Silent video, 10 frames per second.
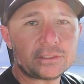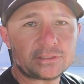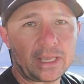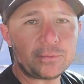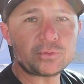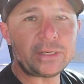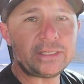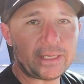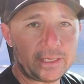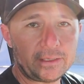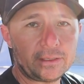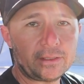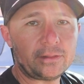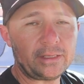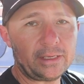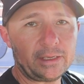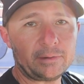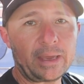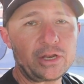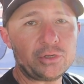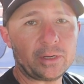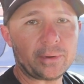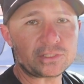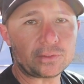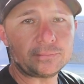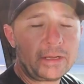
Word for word: same as we did the head unit bezel.